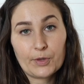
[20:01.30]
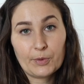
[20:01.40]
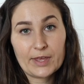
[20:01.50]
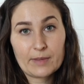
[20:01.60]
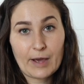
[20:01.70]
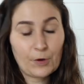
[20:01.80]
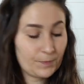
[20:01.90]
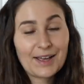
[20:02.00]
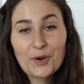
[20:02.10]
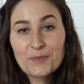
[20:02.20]
you plant them out.
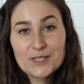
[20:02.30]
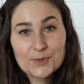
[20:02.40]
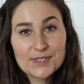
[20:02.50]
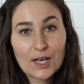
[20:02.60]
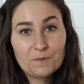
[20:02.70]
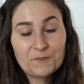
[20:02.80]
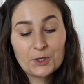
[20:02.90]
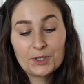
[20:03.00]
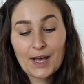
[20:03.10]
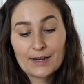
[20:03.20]
I hope this was
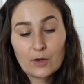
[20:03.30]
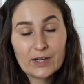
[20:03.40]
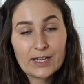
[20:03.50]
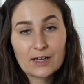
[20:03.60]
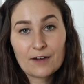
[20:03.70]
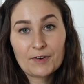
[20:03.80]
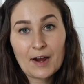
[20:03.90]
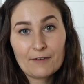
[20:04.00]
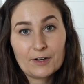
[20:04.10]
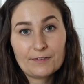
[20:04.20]
helpful. I know I didn't
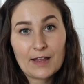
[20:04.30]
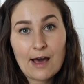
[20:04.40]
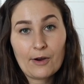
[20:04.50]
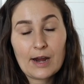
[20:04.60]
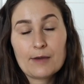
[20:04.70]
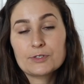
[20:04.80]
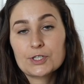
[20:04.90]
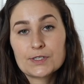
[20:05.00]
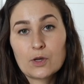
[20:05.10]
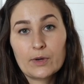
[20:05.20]
cover every flower. I was
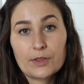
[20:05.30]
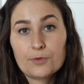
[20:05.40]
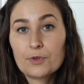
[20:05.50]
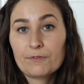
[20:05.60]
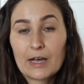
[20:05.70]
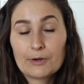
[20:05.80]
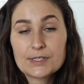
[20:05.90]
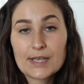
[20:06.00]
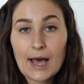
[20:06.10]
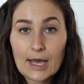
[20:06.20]
just going through the
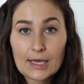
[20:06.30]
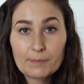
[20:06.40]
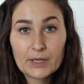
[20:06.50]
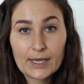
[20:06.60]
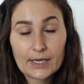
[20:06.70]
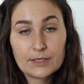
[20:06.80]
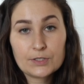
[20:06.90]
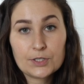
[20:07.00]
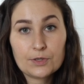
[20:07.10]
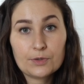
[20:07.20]
flowers that I plan
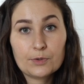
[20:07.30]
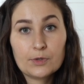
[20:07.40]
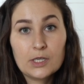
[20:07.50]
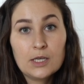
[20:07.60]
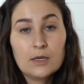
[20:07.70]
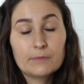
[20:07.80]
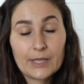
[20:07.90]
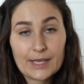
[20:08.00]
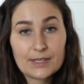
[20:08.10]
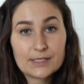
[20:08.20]
to
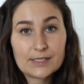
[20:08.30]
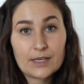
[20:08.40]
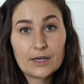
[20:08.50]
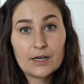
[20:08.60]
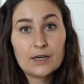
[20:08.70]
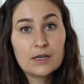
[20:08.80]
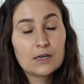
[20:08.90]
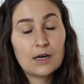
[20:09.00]
plant this year.